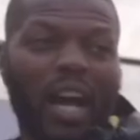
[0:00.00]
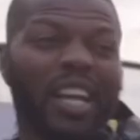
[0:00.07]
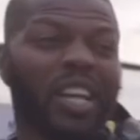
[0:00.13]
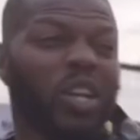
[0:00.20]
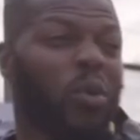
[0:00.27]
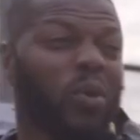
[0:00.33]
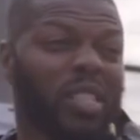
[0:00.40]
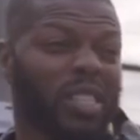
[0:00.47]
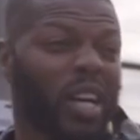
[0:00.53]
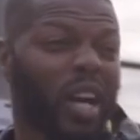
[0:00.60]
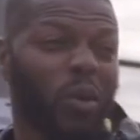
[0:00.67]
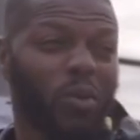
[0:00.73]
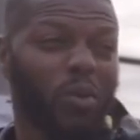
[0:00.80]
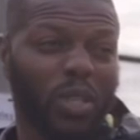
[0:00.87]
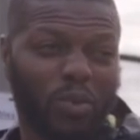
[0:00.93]
I didn't know what the
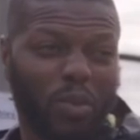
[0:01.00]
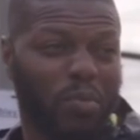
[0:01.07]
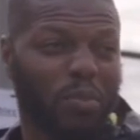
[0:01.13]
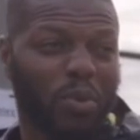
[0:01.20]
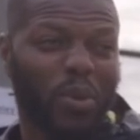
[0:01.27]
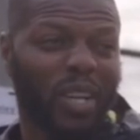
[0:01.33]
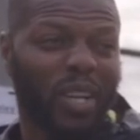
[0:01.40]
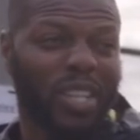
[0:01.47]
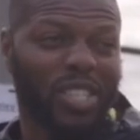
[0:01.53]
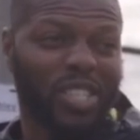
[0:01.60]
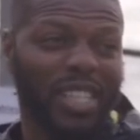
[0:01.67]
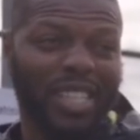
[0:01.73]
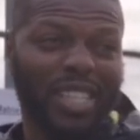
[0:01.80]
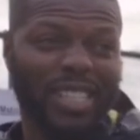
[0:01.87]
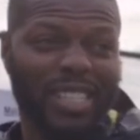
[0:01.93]
style was. I was wearing bootcut
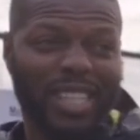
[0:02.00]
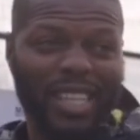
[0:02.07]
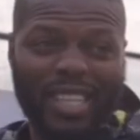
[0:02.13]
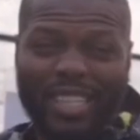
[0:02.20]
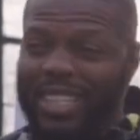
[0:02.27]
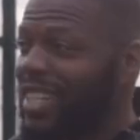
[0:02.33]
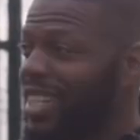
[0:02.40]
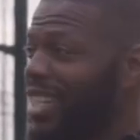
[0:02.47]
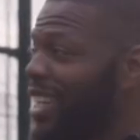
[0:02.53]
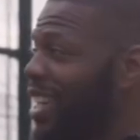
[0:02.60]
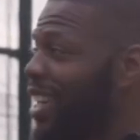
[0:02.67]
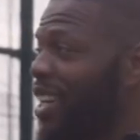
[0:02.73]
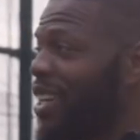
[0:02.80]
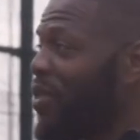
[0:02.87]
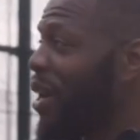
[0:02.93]
jeans and
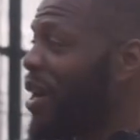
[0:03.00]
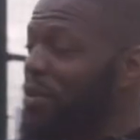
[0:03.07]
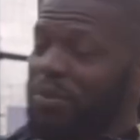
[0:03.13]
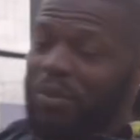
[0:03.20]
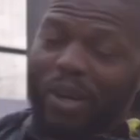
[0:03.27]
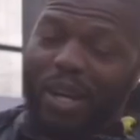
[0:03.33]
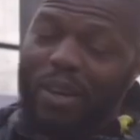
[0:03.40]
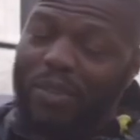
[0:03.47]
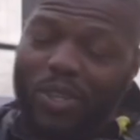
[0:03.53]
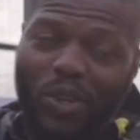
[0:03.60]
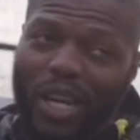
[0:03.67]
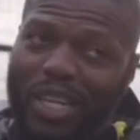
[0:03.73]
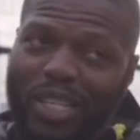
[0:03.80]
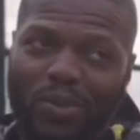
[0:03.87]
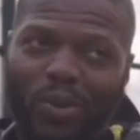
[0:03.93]
whatever
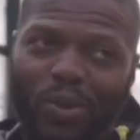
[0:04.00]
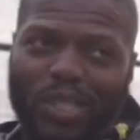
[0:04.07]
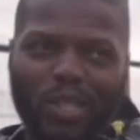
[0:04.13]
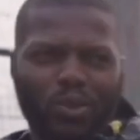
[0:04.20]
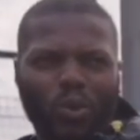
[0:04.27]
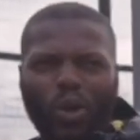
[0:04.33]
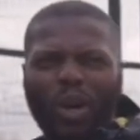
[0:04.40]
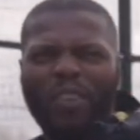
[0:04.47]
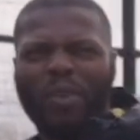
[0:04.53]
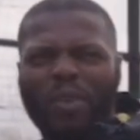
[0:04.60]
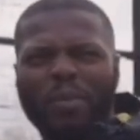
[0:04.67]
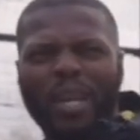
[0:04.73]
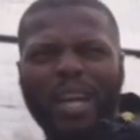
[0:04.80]
trainers was, they was all laughing at me